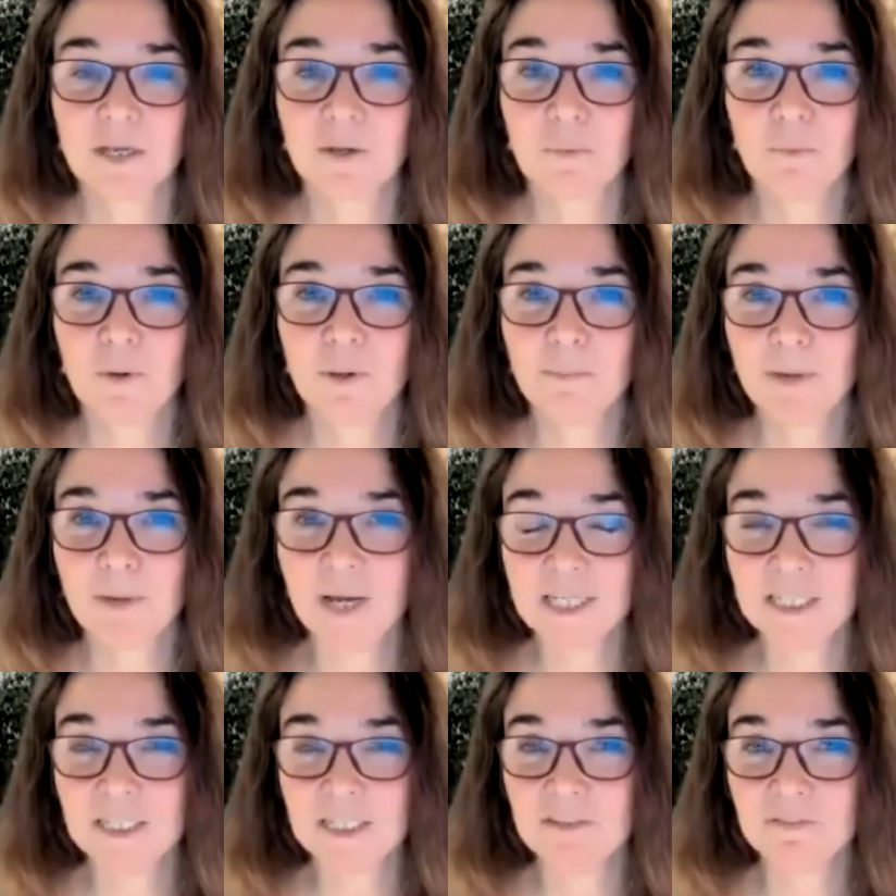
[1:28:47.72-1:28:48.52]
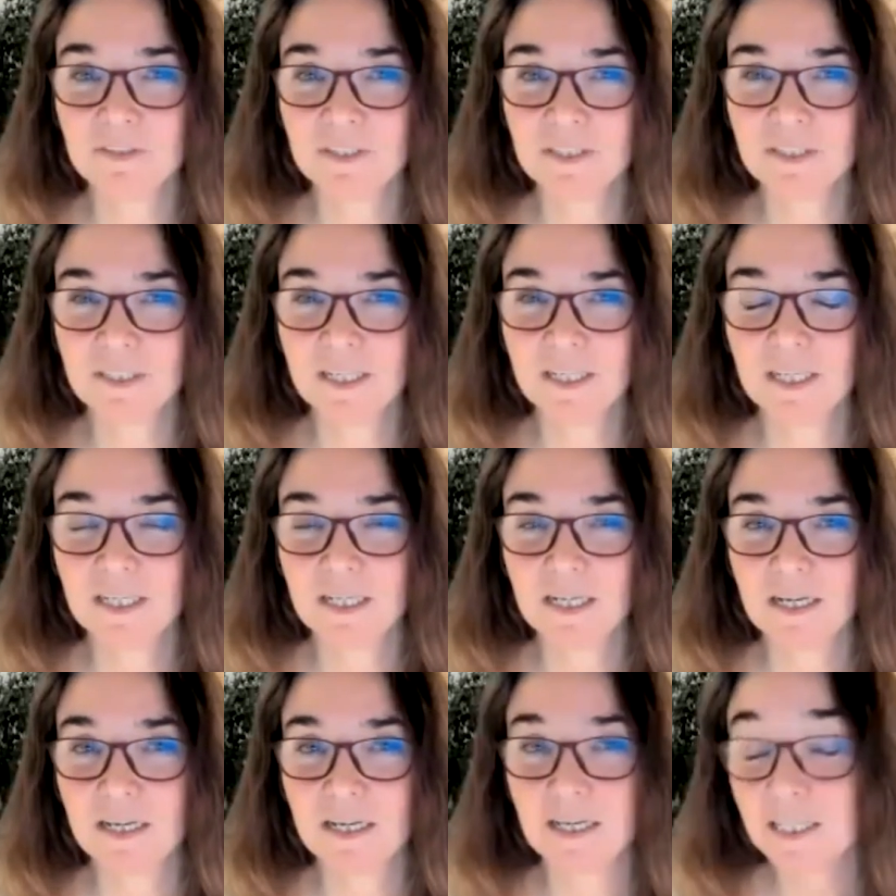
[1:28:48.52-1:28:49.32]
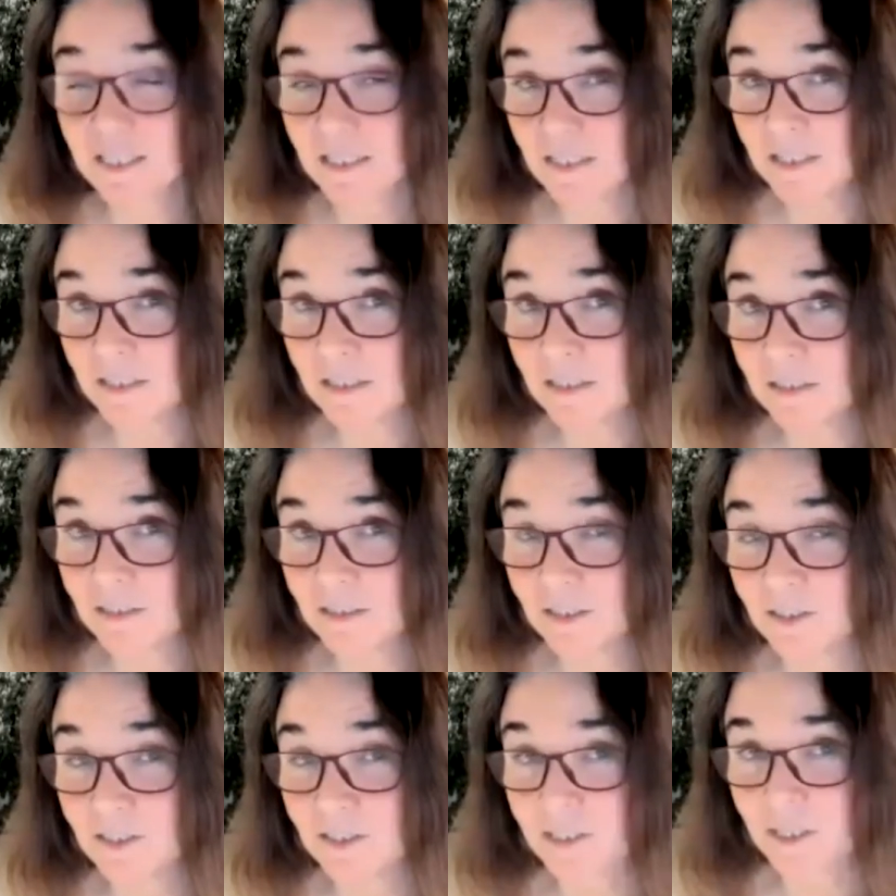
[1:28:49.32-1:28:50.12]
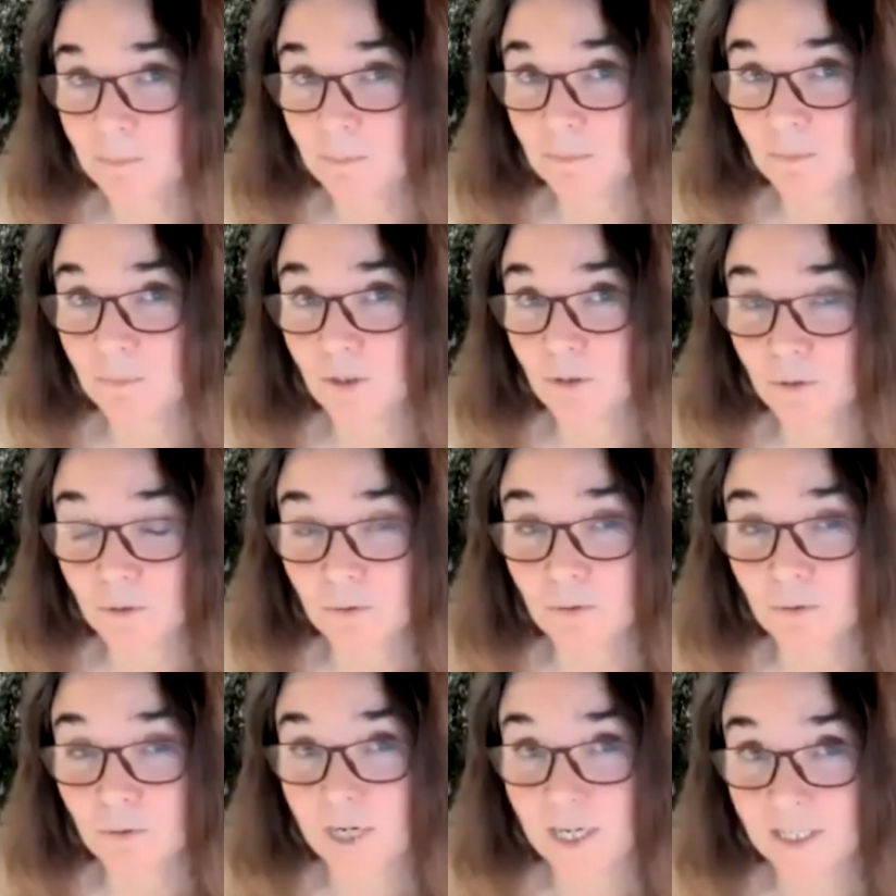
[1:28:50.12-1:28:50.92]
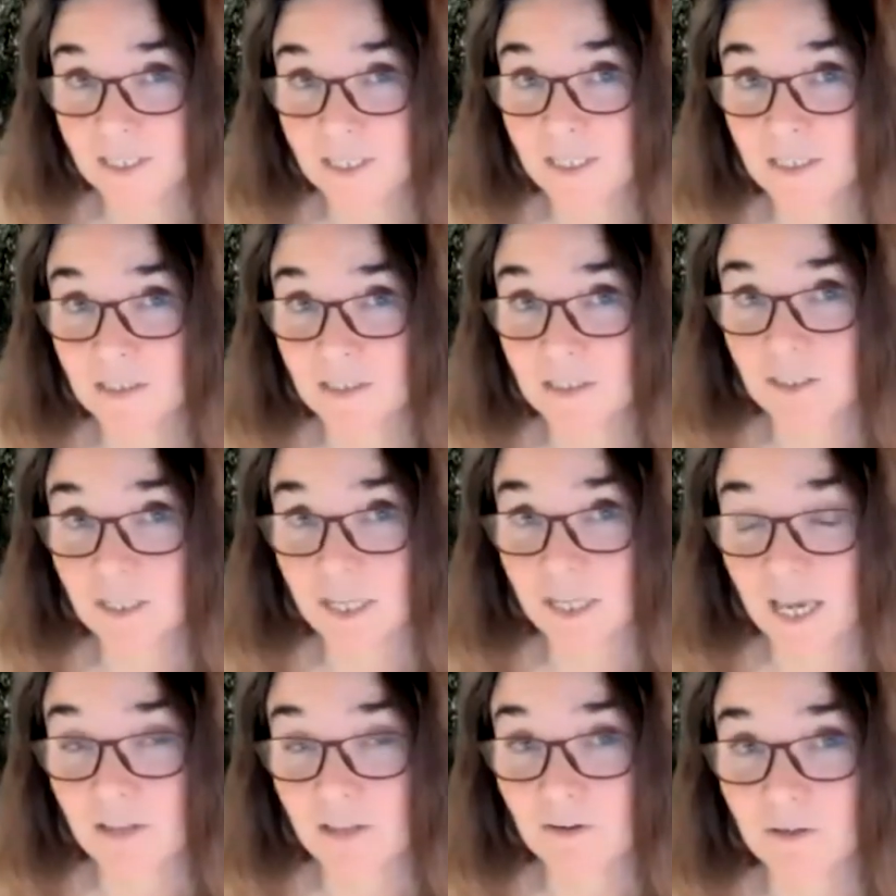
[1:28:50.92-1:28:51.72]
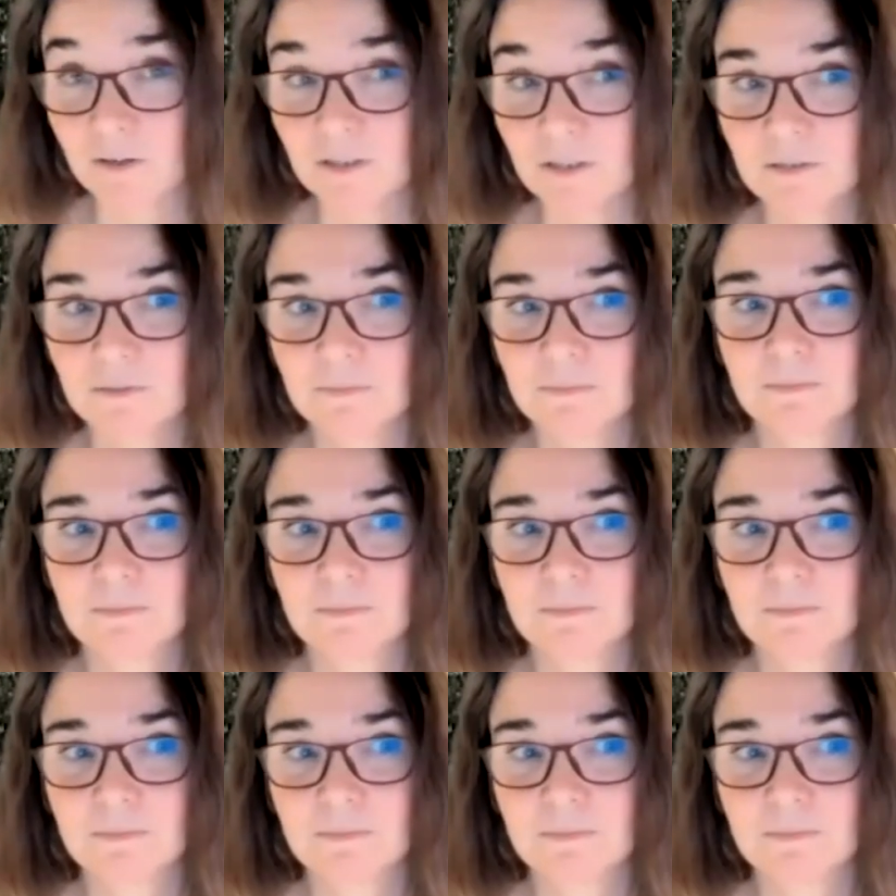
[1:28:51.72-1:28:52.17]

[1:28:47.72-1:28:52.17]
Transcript: We might even listen to some Ukrainian together.